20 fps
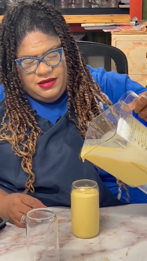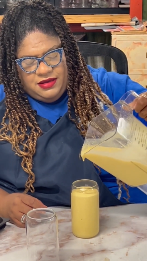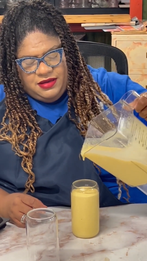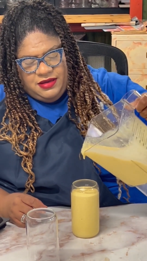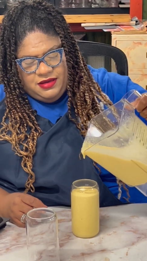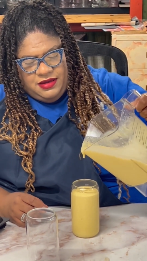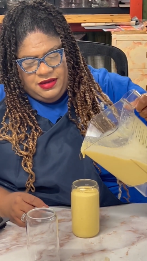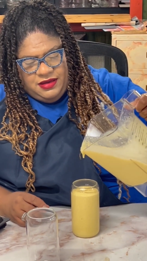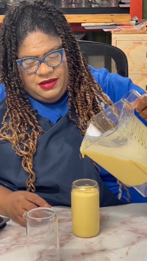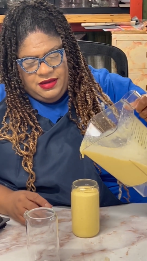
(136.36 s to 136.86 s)

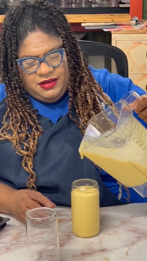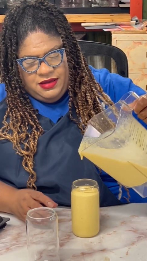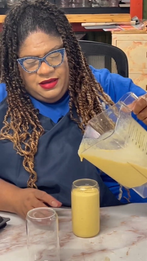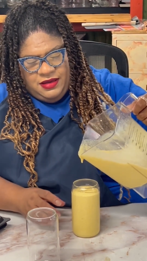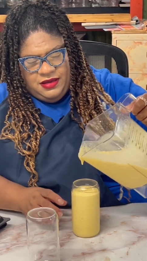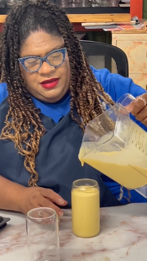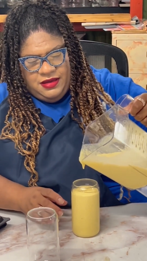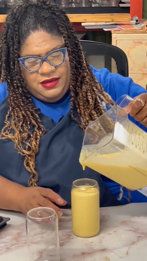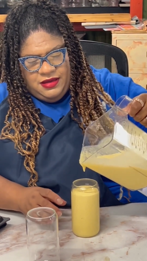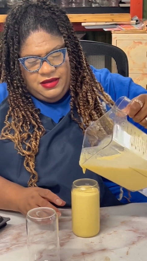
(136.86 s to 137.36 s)

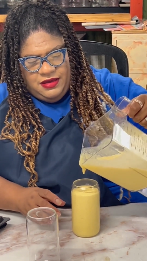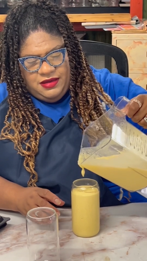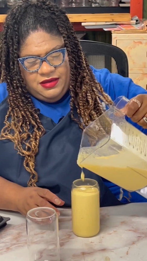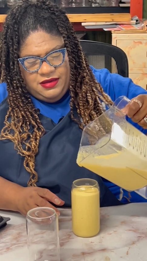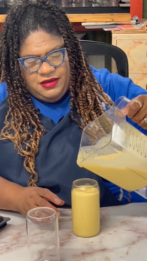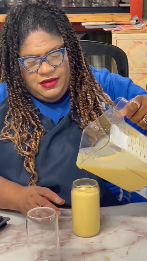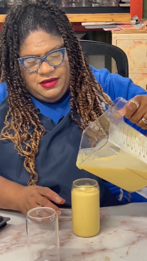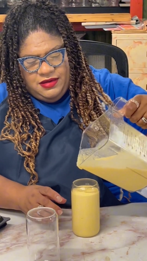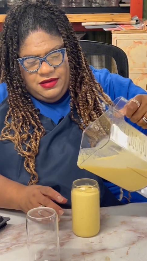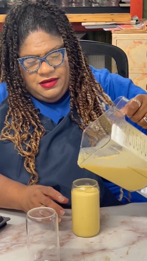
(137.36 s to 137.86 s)

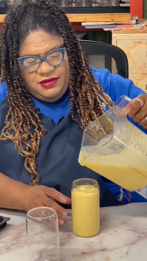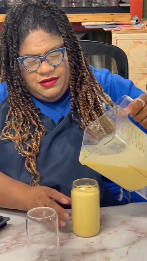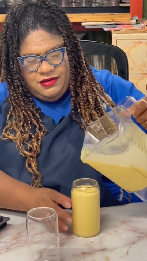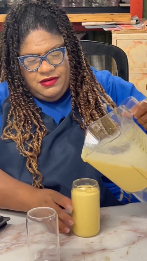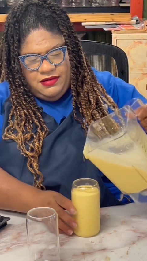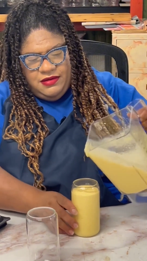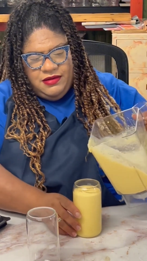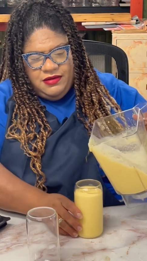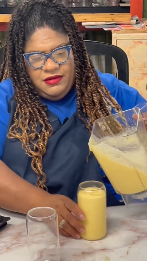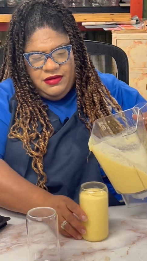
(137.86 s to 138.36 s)

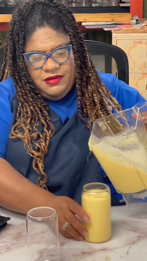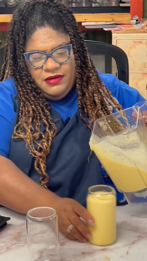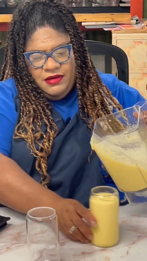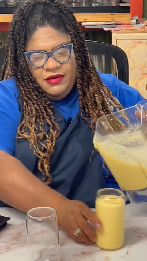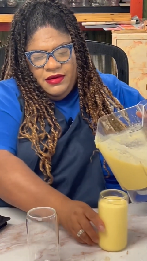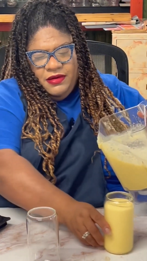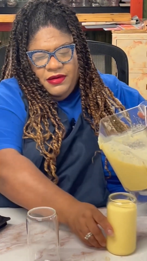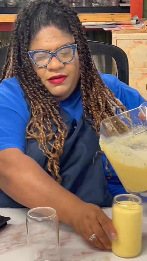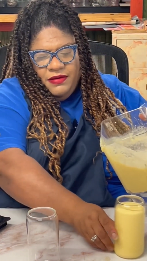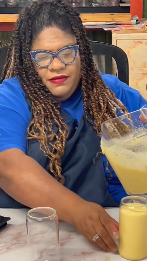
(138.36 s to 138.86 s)

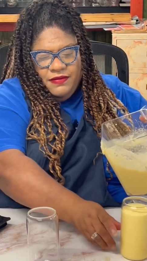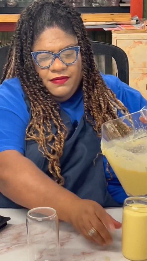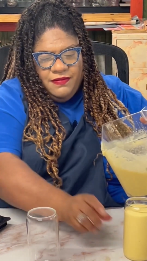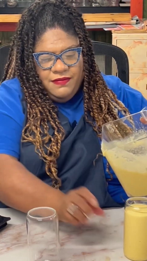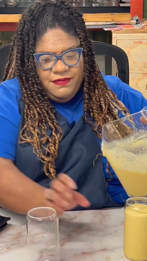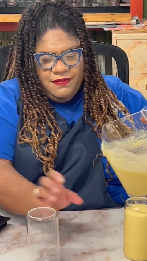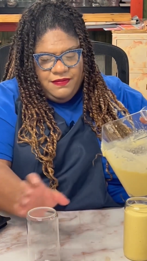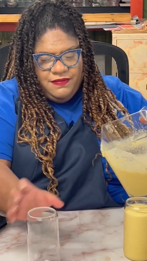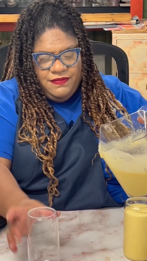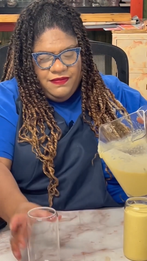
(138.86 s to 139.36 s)

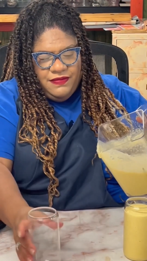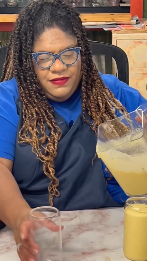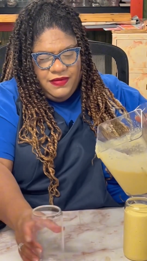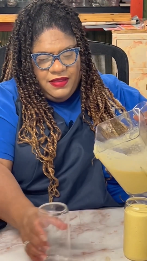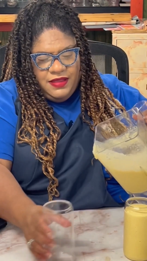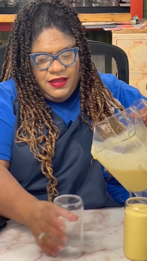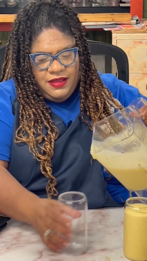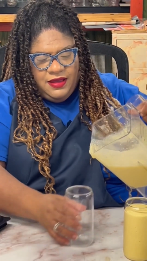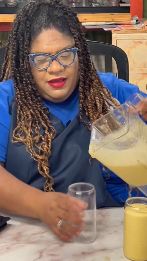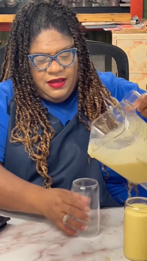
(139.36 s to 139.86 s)

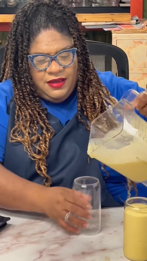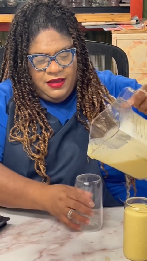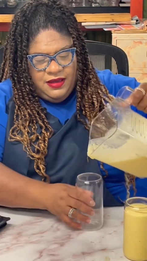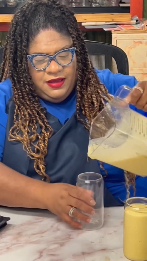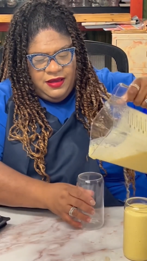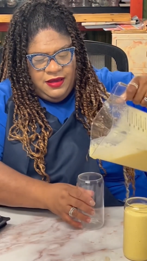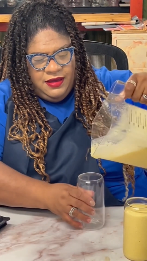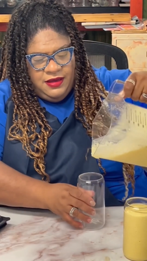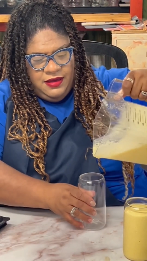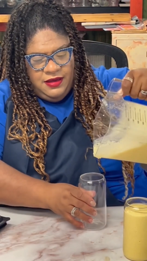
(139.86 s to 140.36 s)

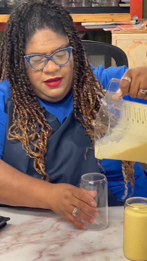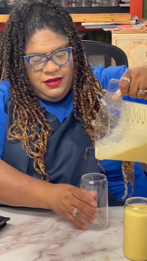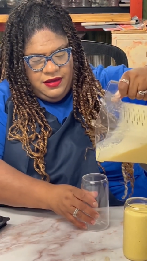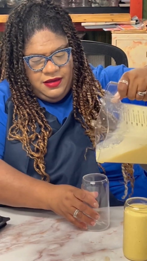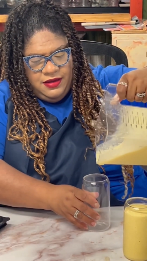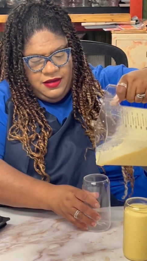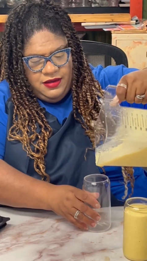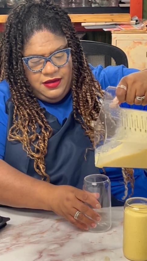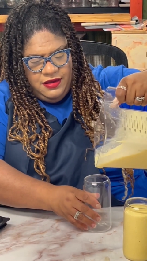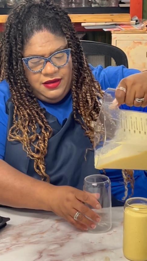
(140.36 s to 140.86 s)

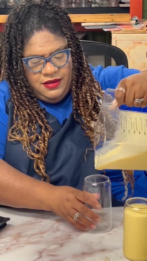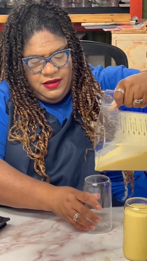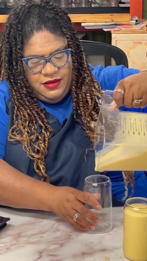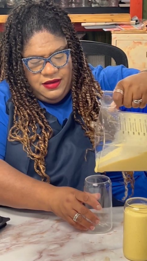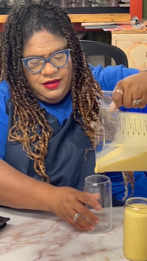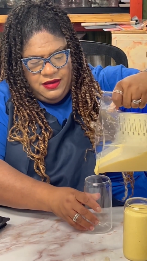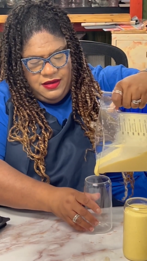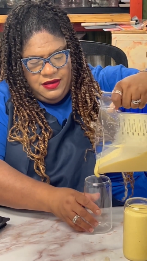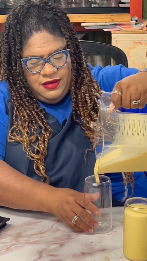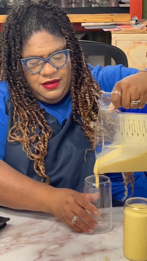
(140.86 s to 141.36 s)

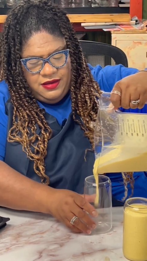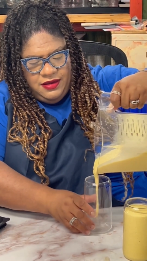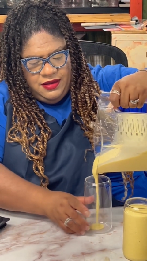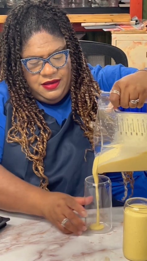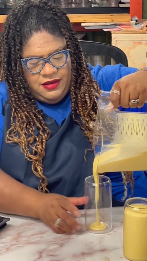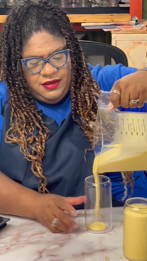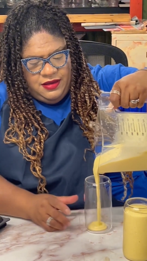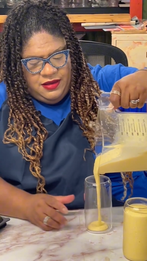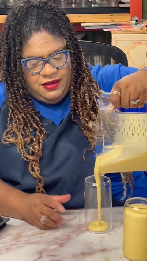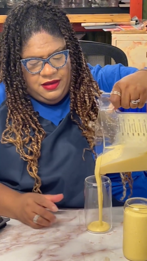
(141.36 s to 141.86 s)

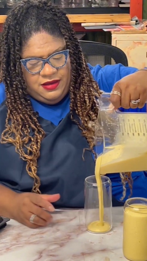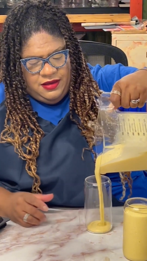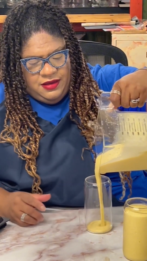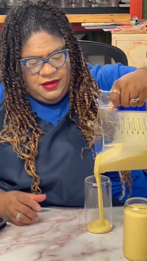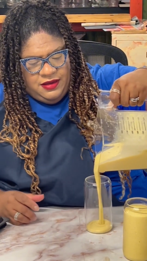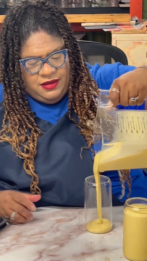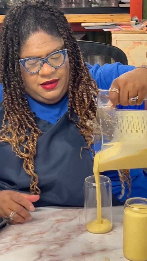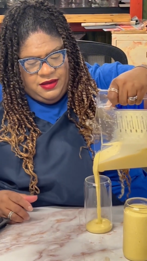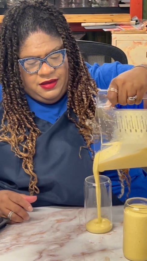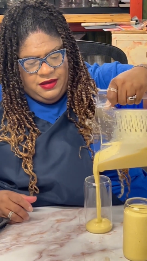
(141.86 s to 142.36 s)

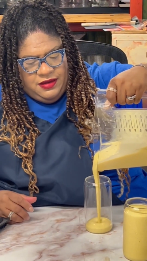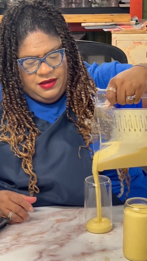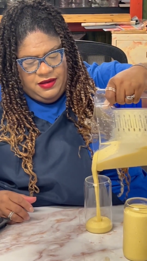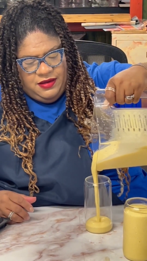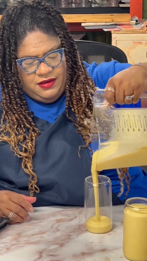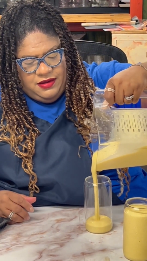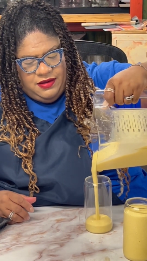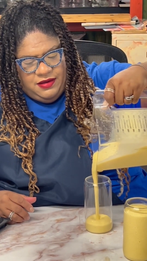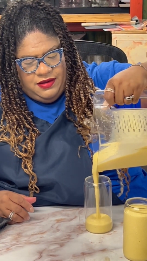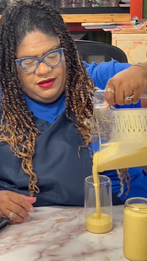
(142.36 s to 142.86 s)

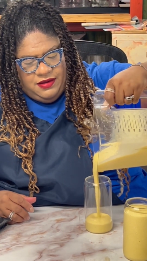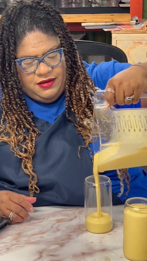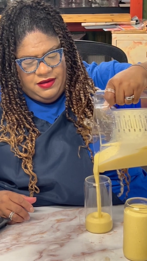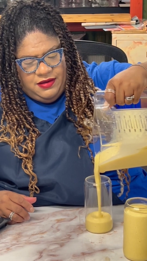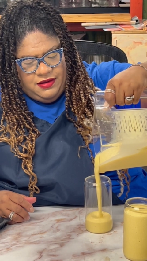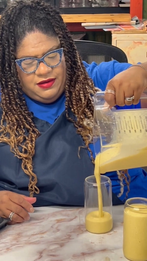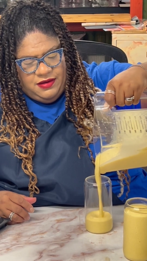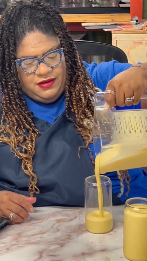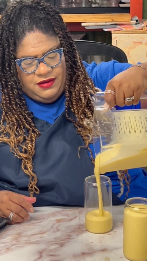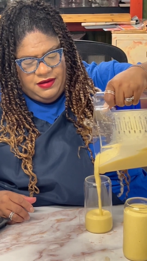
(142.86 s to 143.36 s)
Nothing is said.